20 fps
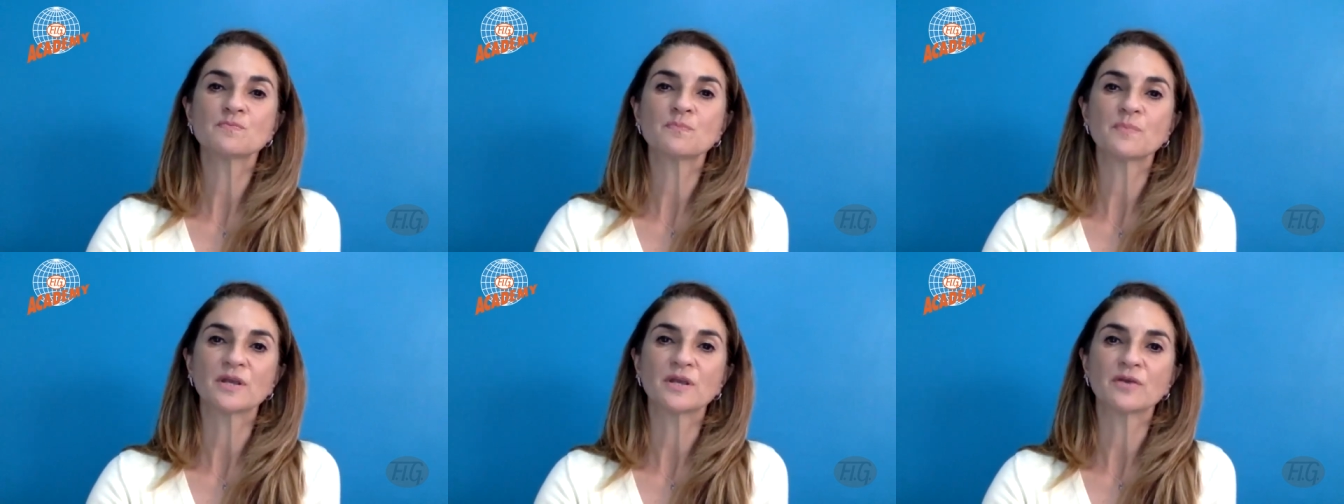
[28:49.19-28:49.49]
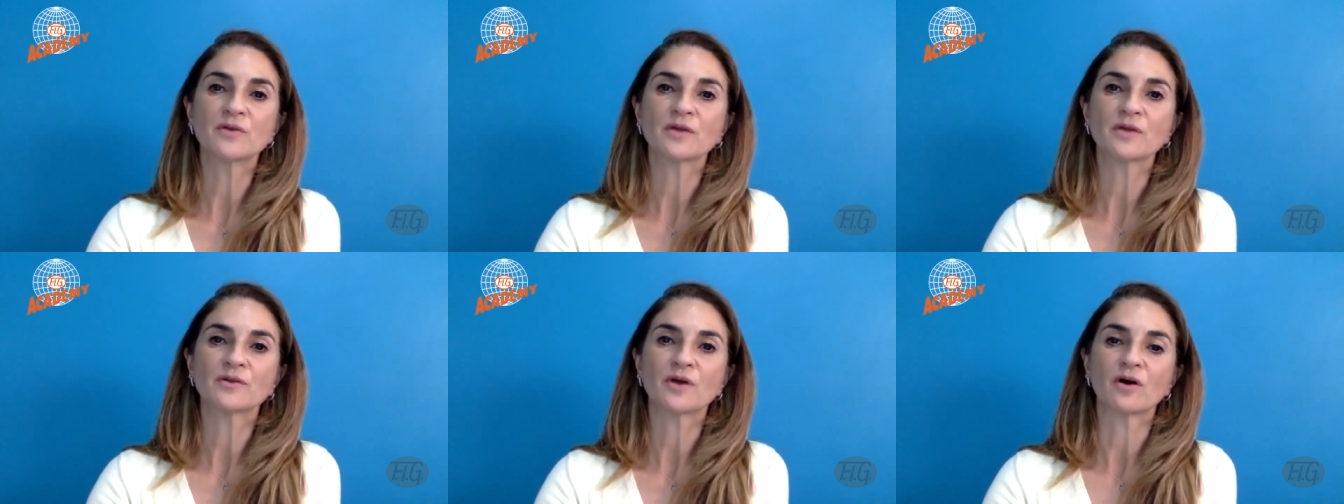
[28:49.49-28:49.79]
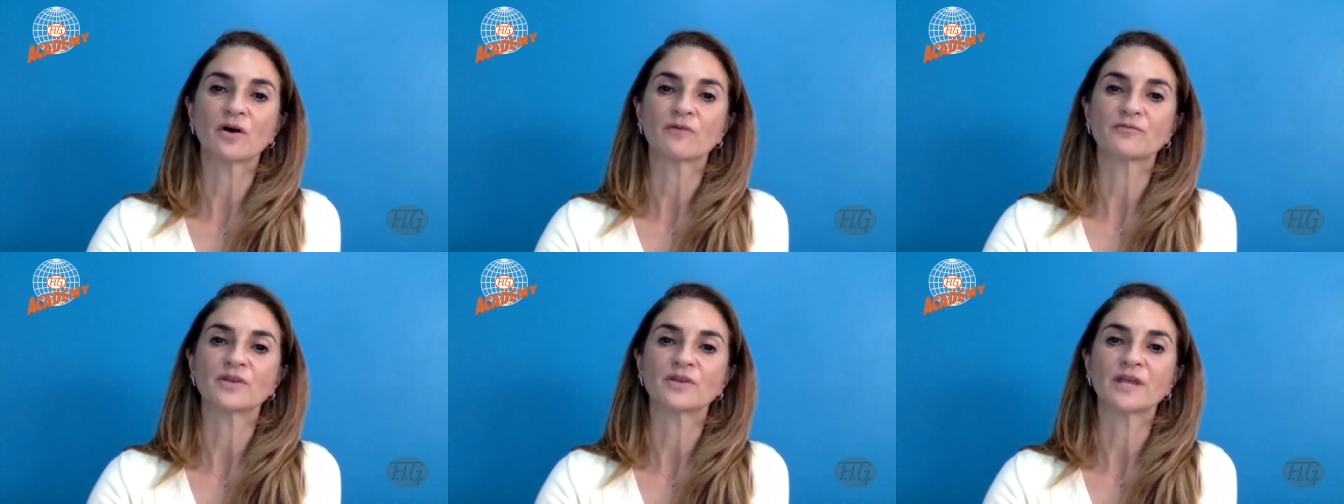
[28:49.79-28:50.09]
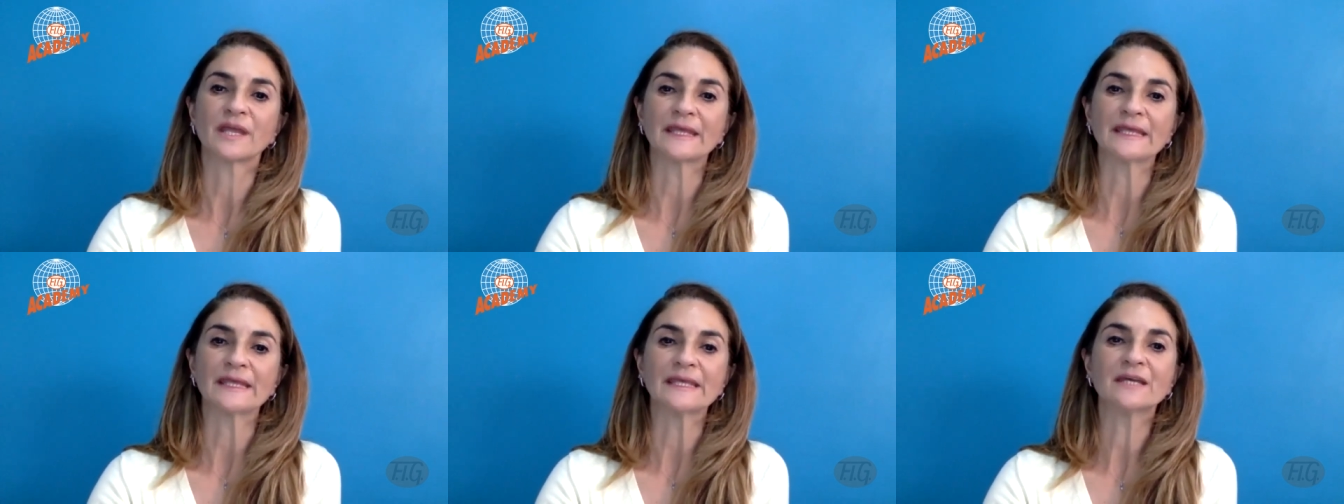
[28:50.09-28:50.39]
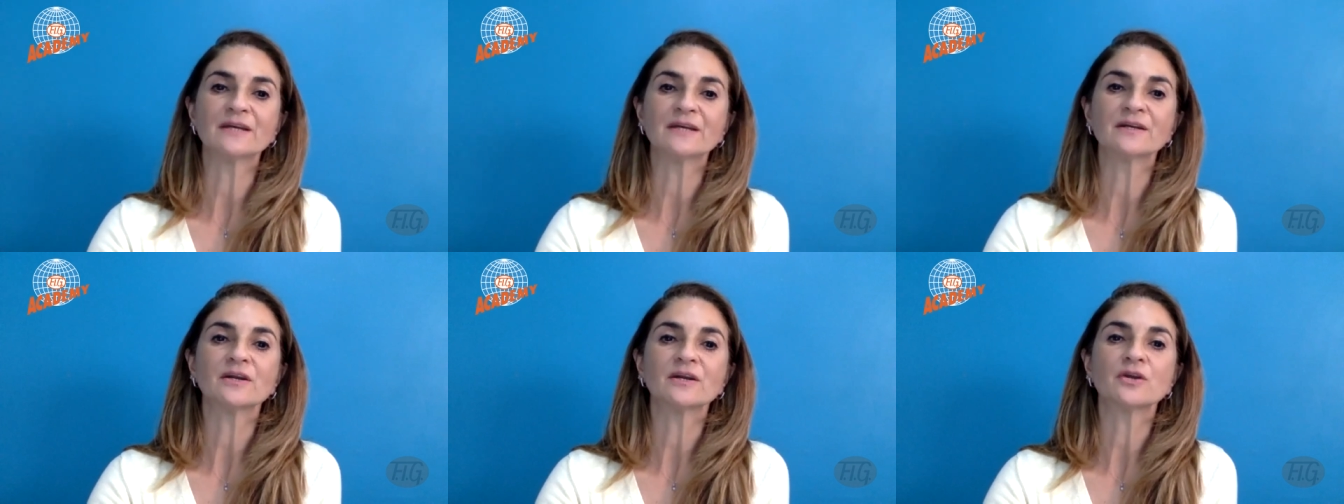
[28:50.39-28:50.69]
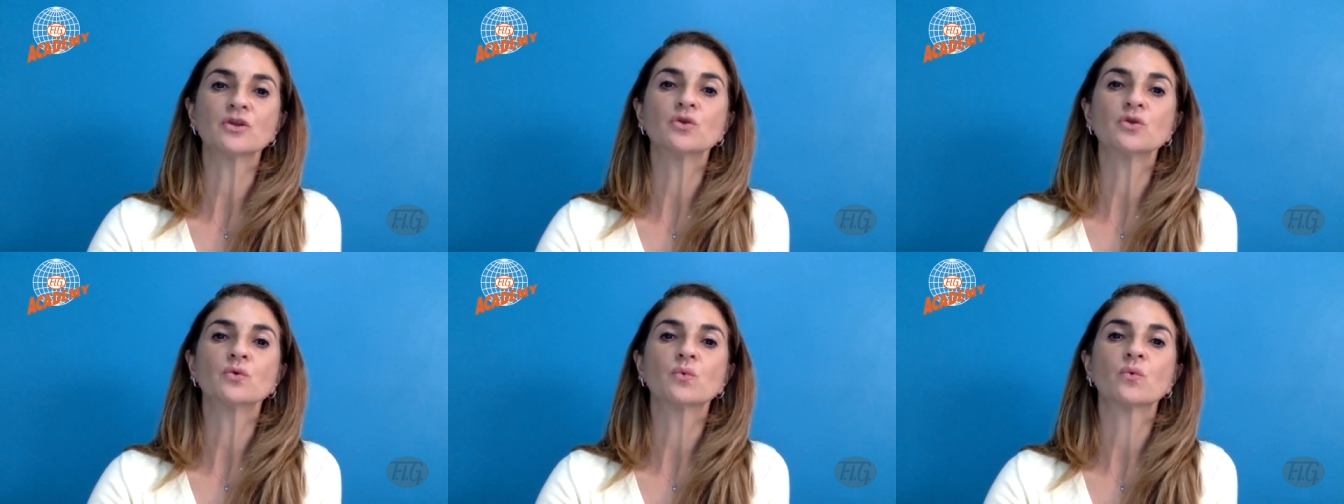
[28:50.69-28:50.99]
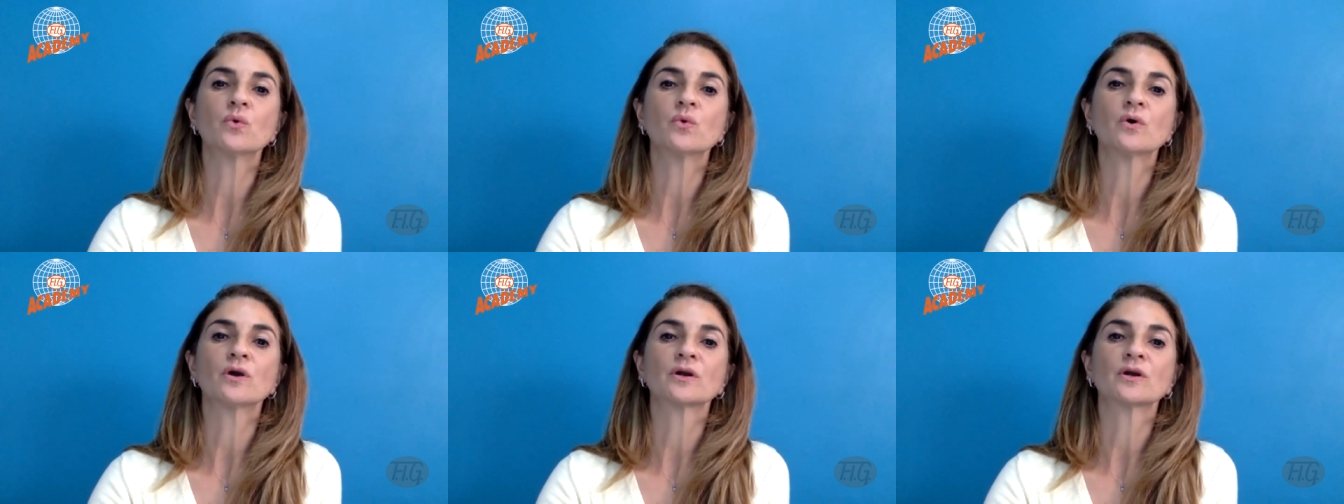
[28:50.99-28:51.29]
period of the year you
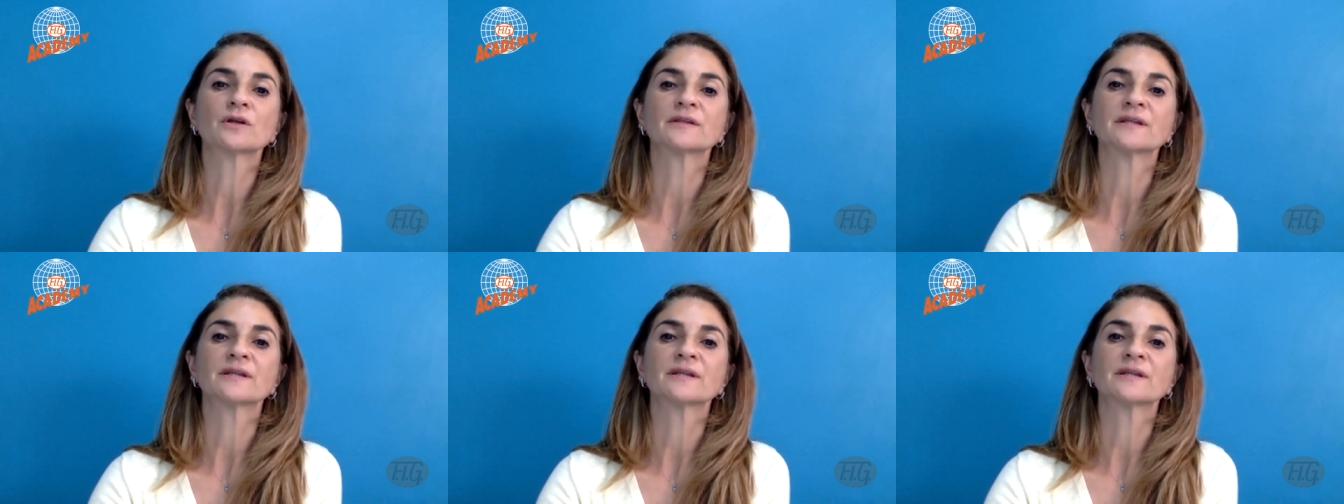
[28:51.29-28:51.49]
work